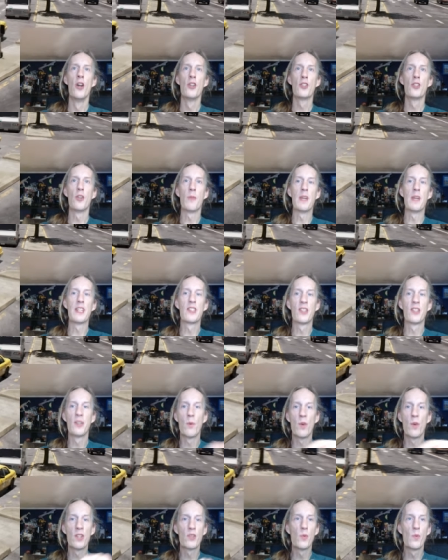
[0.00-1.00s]
So basically,
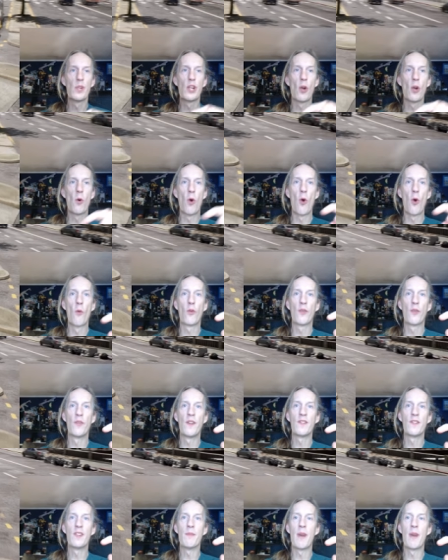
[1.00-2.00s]
once we go over
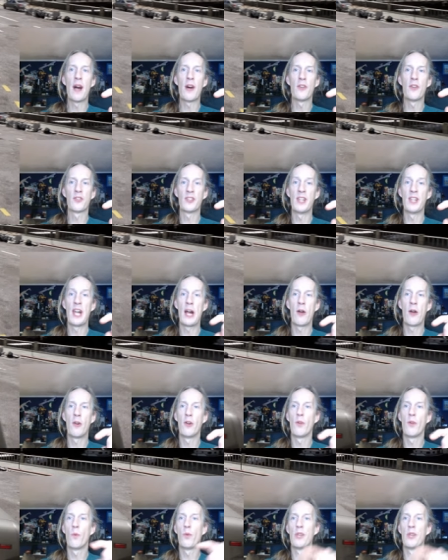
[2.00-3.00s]
50 miles an
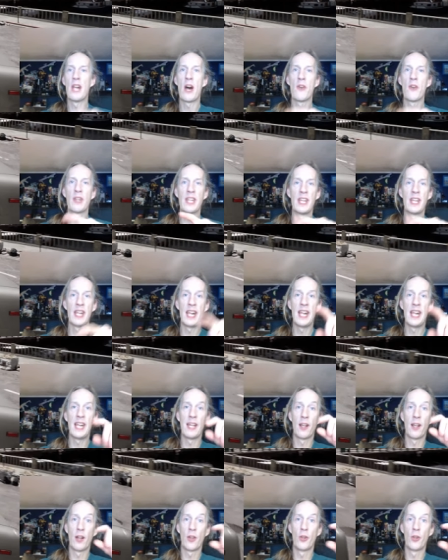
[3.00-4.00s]
hour, we'll now get a
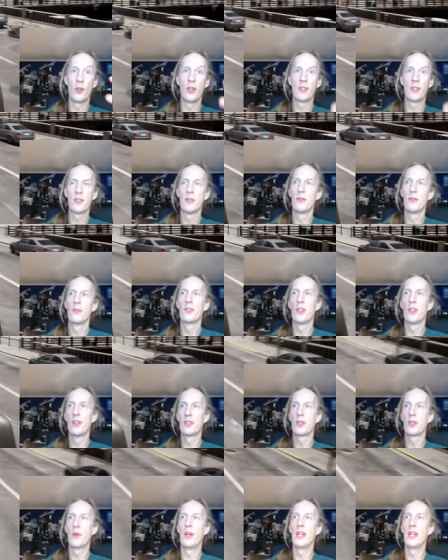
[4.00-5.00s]
alert. So let's
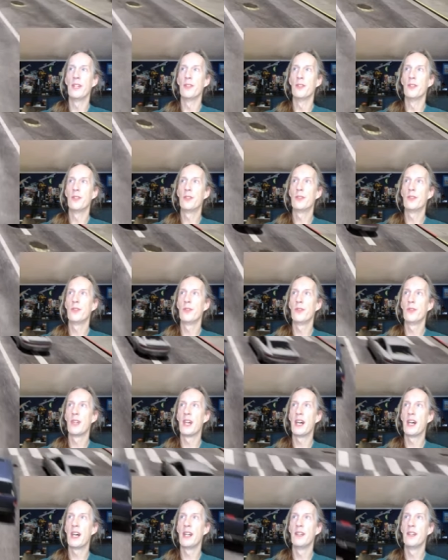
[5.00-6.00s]
go ahead and do
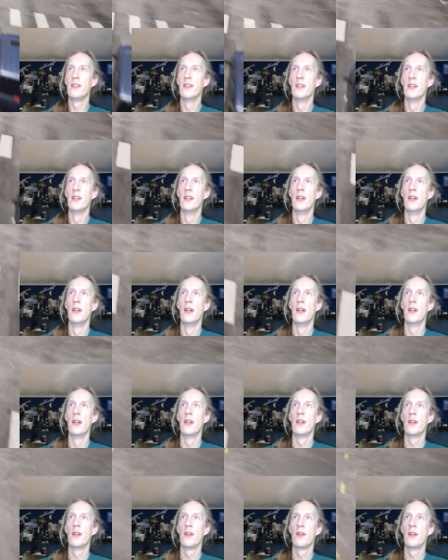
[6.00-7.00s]
that
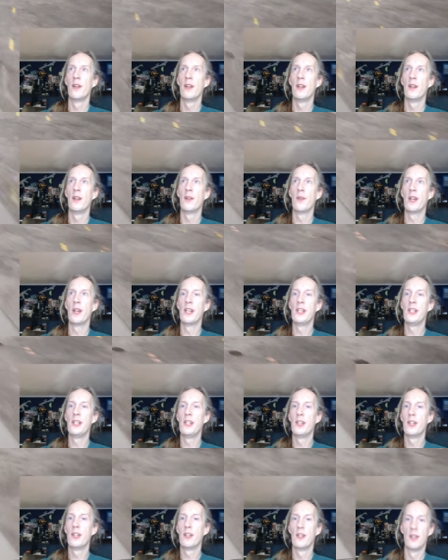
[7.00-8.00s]
uh, right
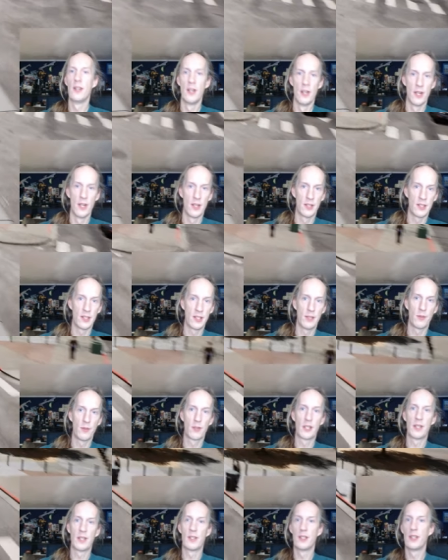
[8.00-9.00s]
here. Let's see, we're
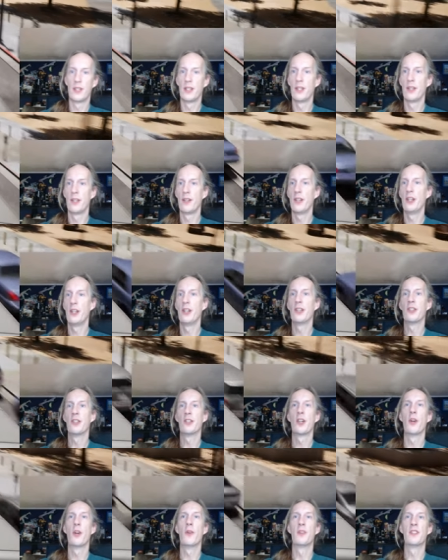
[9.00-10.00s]
getting the, there you
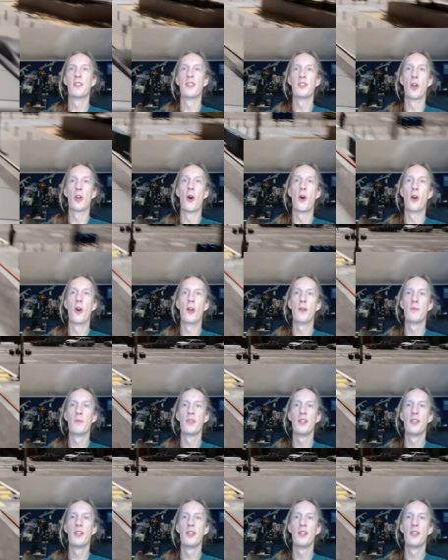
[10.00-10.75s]
go, it says armed.